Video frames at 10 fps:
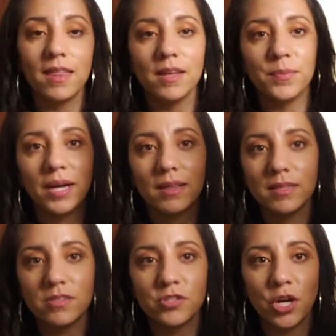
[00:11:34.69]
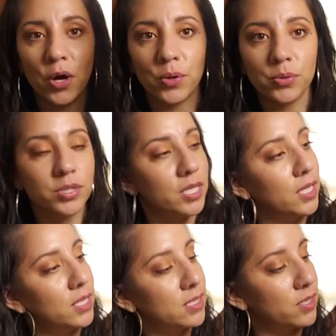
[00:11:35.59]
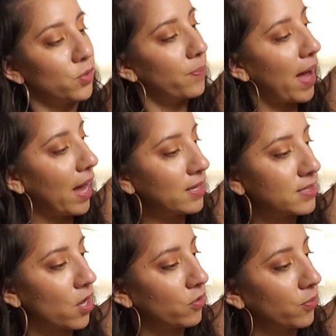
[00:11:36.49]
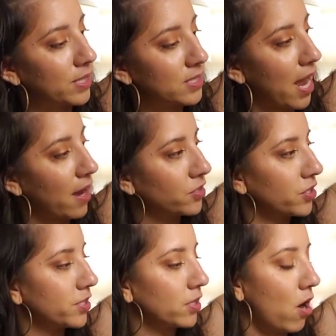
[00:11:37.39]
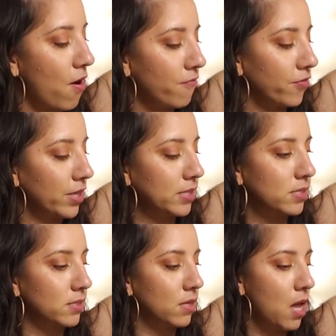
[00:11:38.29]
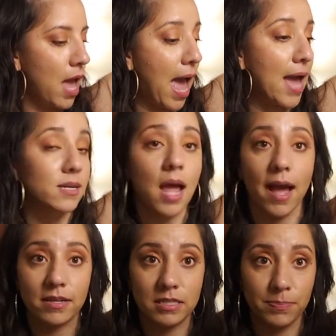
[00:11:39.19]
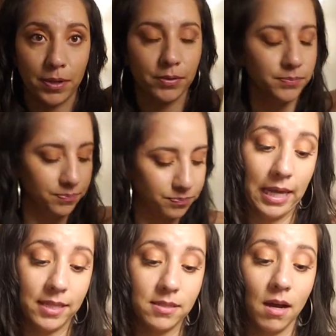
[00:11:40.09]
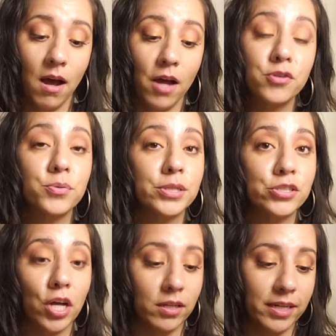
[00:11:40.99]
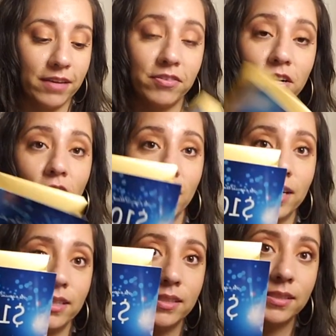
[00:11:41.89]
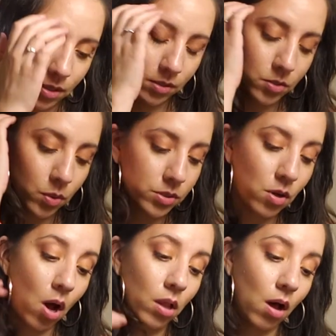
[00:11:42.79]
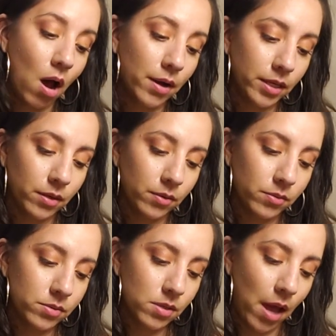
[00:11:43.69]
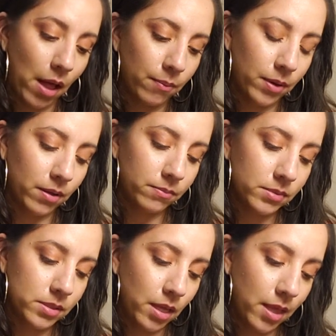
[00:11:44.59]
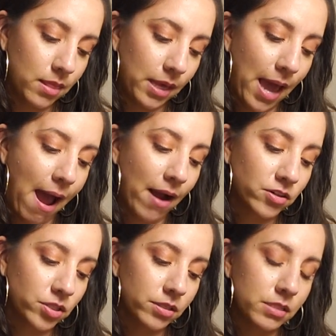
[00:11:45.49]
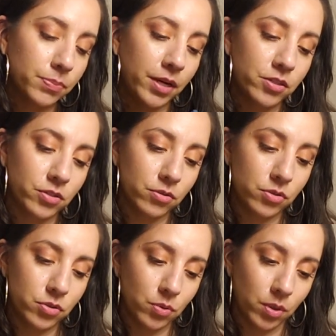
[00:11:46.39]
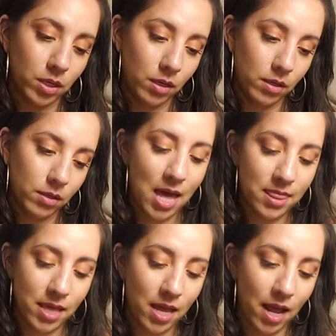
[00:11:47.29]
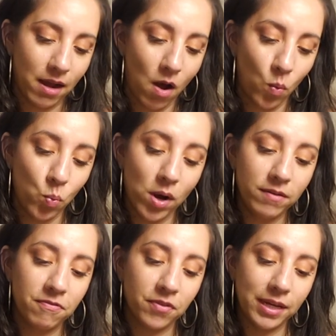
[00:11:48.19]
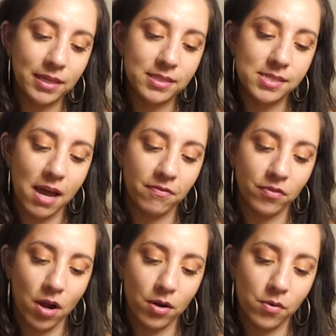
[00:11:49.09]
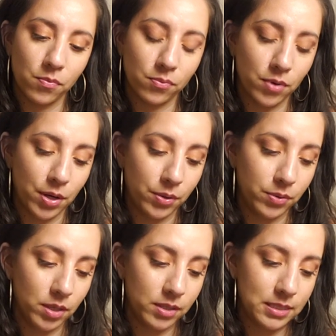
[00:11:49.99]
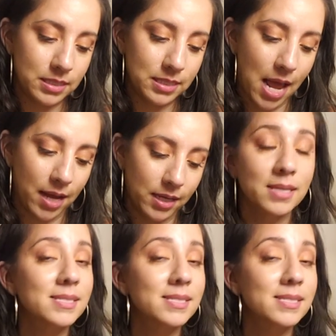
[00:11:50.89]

And then we got this tote, this little bag, Southwest Actors Conference and Expo. It's $100 gift card. Good towards all audios, albums in the Actor Inspiration store. And then I got one free Saffron Road snack.